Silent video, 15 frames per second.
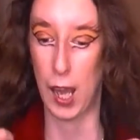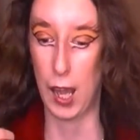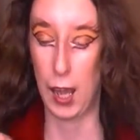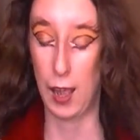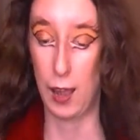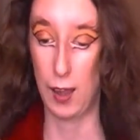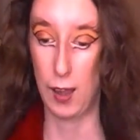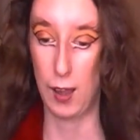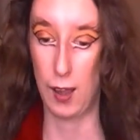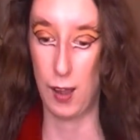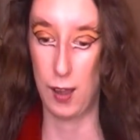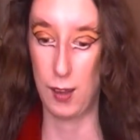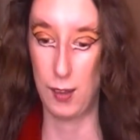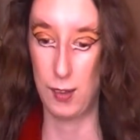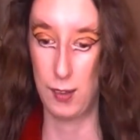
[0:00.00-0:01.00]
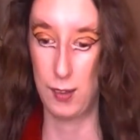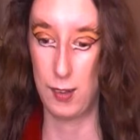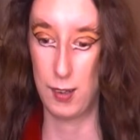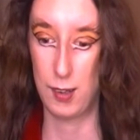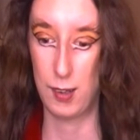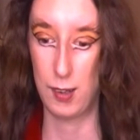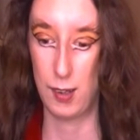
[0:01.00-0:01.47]
and
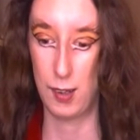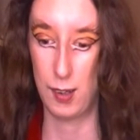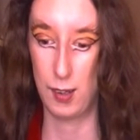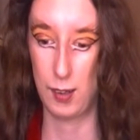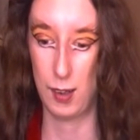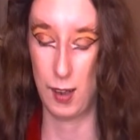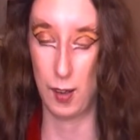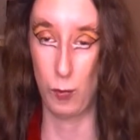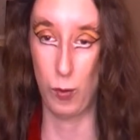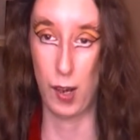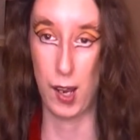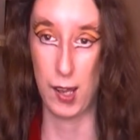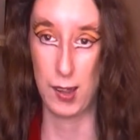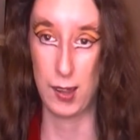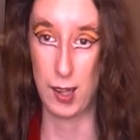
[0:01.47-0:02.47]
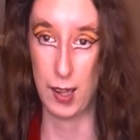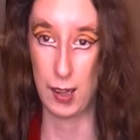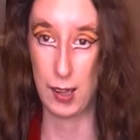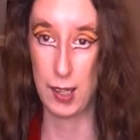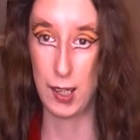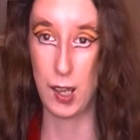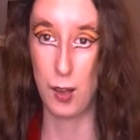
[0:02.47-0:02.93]
when I think
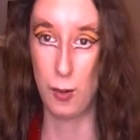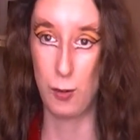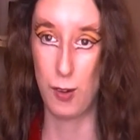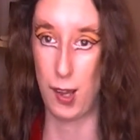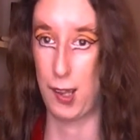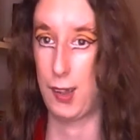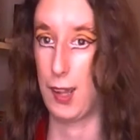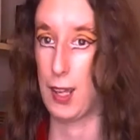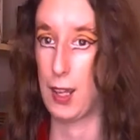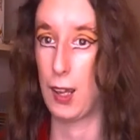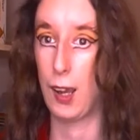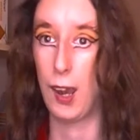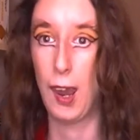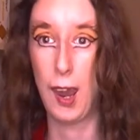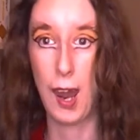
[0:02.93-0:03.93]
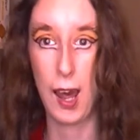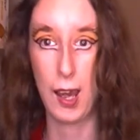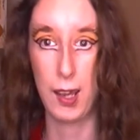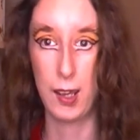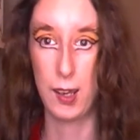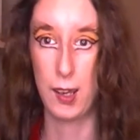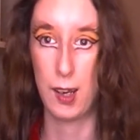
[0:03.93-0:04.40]
Leo, I think
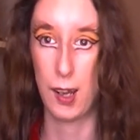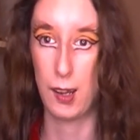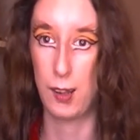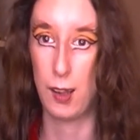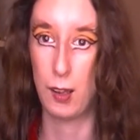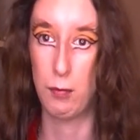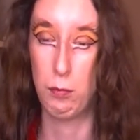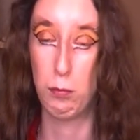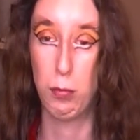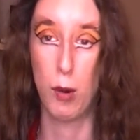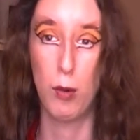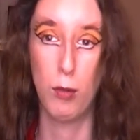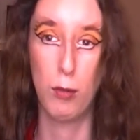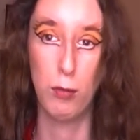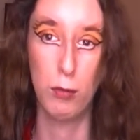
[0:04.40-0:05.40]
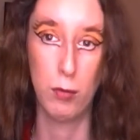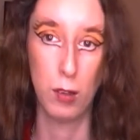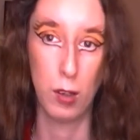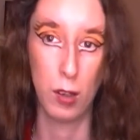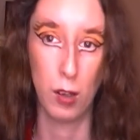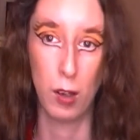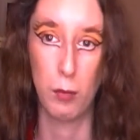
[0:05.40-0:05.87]
lion, I think bold,
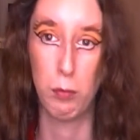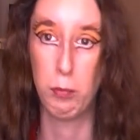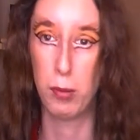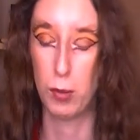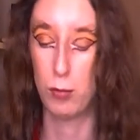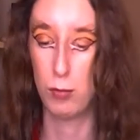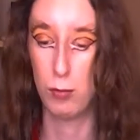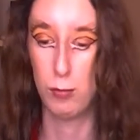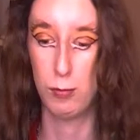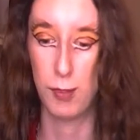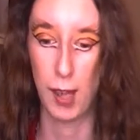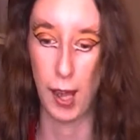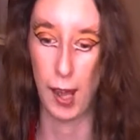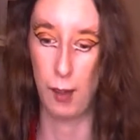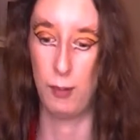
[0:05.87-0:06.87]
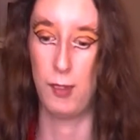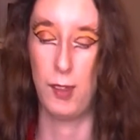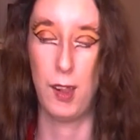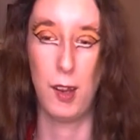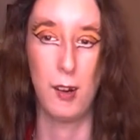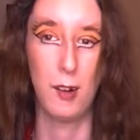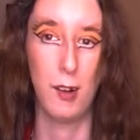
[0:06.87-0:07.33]
kaboom, out
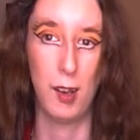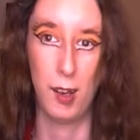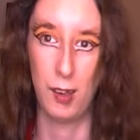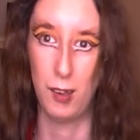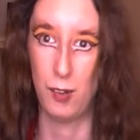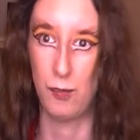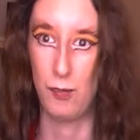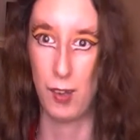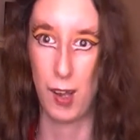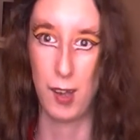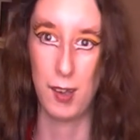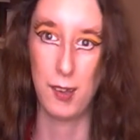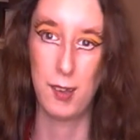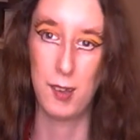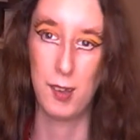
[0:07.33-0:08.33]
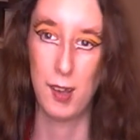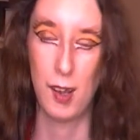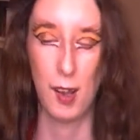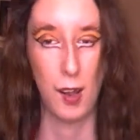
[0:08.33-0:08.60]
there in your face,